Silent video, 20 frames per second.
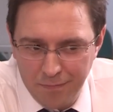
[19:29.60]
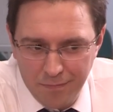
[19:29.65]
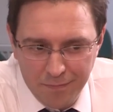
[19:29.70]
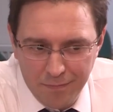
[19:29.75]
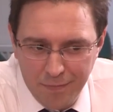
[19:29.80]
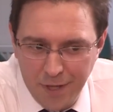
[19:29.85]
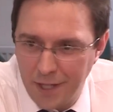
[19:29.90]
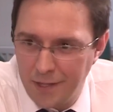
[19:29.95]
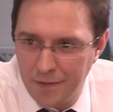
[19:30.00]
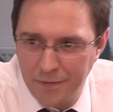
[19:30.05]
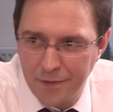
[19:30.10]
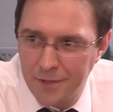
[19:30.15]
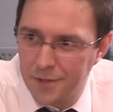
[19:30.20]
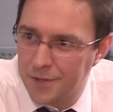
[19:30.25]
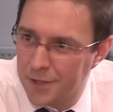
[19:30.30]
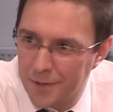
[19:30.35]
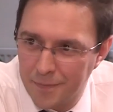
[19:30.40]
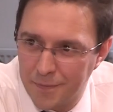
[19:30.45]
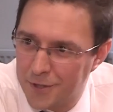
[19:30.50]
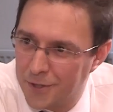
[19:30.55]
many of
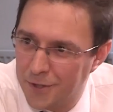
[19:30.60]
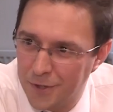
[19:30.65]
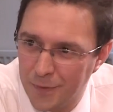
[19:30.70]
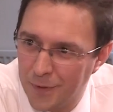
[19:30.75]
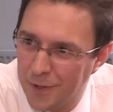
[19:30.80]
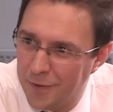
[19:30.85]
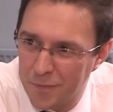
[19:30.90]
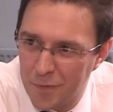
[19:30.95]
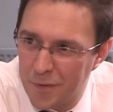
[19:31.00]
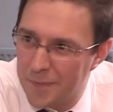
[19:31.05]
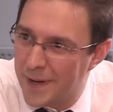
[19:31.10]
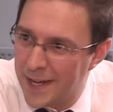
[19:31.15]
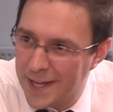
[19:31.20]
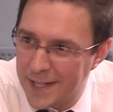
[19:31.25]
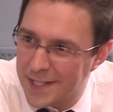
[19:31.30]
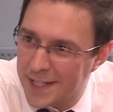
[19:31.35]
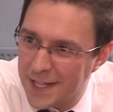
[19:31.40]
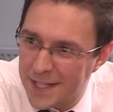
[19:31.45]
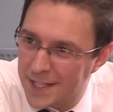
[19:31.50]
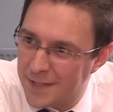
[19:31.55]
us, I'm sure, will have
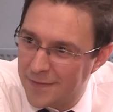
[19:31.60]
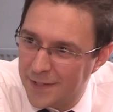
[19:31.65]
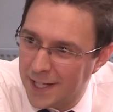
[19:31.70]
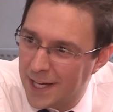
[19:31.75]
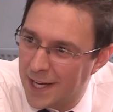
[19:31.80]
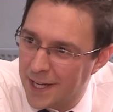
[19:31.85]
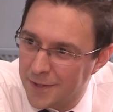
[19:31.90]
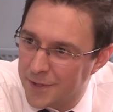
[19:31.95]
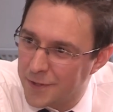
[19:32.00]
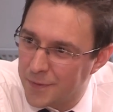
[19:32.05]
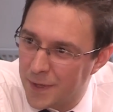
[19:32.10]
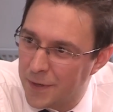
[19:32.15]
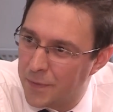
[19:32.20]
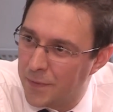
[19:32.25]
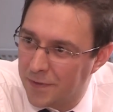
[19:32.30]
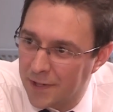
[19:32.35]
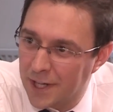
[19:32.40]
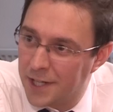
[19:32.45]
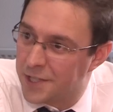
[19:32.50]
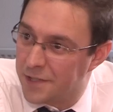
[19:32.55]
prepared sets of accounts where
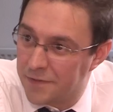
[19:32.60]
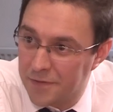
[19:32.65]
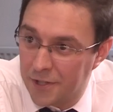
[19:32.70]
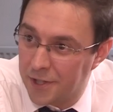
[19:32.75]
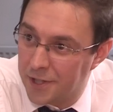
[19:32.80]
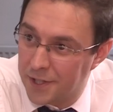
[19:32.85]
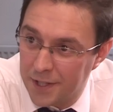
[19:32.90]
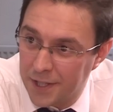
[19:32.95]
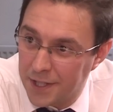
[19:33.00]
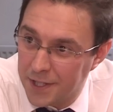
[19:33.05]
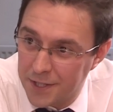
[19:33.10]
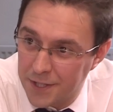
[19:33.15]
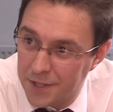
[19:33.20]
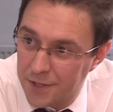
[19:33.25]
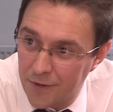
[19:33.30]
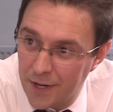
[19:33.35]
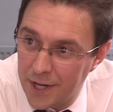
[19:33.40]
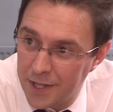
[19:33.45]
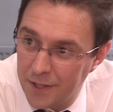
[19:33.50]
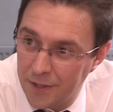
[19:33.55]
we've classified things as
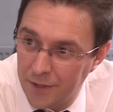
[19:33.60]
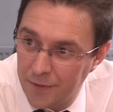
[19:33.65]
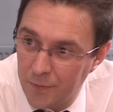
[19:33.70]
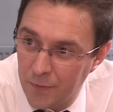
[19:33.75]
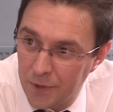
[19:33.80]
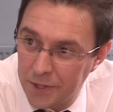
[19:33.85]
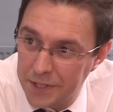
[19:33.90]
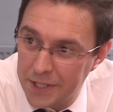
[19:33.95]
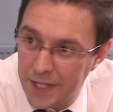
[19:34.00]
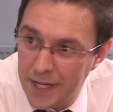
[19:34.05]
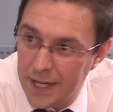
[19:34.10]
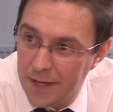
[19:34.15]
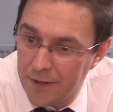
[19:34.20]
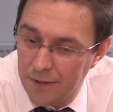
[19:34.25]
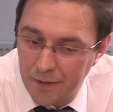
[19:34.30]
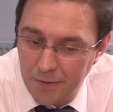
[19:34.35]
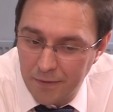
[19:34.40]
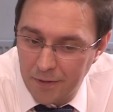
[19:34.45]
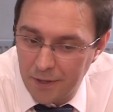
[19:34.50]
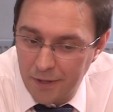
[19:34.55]
greater than 1 year,
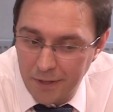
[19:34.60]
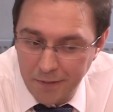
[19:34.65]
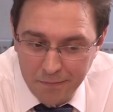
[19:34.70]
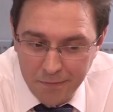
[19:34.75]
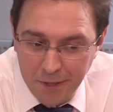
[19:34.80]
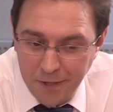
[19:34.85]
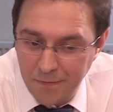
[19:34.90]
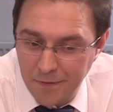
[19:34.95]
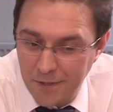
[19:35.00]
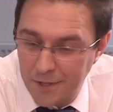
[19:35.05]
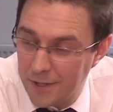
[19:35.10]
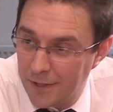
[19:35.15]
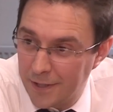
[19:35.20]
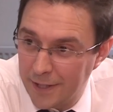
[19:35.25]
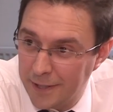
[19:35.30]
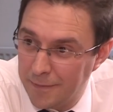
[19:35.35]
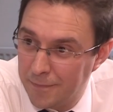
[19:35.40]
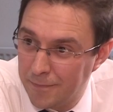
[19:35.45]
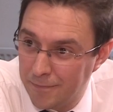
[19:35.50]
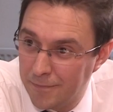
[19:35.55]
and I
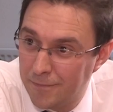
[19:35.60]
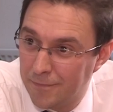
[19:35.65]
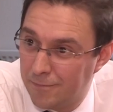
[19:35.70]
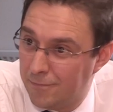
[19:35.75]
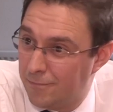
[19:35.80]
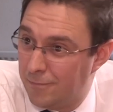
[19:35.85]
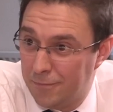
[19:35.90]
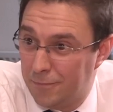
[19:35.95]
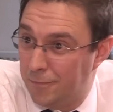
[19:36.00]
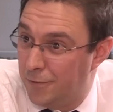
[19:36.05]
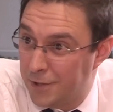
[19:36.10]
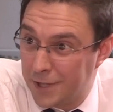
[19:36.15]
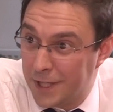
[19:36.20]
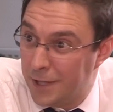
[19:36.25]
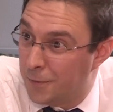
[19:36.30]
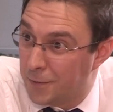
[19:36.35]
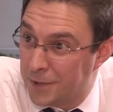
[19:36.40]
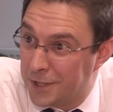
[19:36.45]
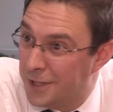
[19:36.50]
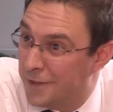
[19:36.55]
certainly was
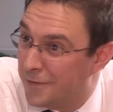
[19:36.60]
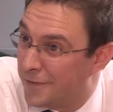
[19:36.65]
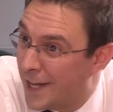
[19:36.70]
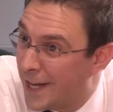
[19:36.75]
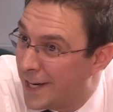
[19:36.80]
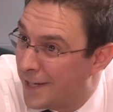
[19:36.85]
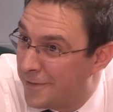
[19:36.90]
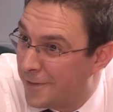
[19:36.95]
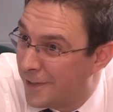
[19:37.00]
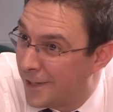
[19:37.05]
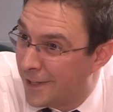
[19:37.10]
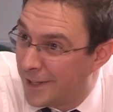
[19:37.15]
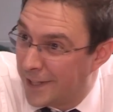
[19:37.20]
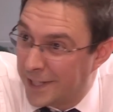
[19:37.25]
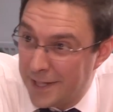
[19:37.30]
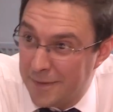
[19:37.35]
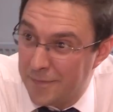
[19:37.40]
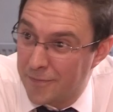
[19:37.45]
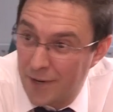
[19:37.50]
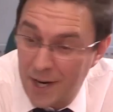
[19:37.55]
guilty of that, if you
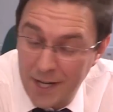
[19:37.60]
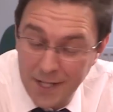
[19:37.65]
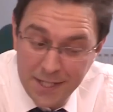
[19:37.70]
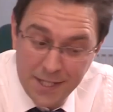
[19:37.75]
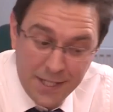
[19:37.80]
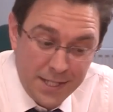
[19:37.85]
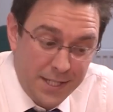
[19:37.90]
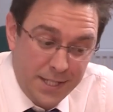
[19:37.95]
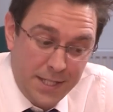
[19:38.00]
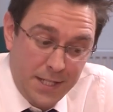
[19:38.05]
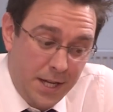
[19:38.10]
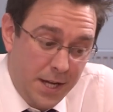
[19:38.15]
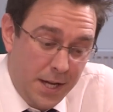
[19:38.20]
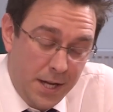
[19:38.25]
like, in practice.